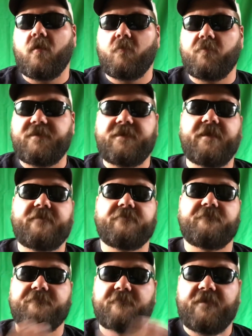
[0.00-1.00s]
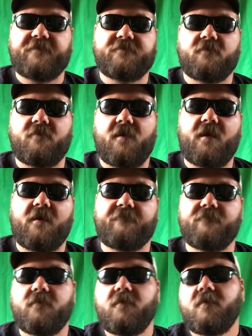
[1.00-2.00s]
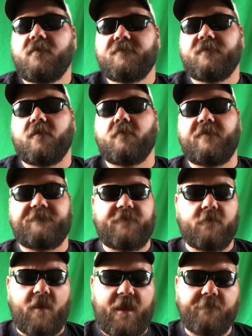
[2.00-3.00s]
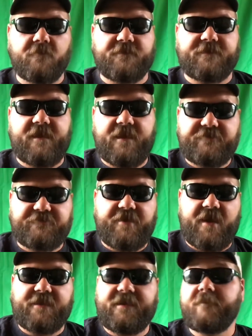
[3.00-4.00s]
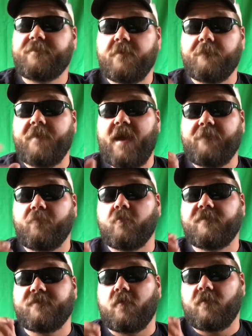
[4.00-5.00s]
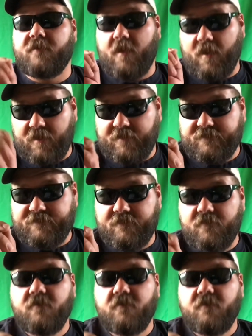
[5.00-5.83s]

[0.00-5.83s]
when you catch them fresh and alive. So if you're able to catch shad, keep them bad boys on ice.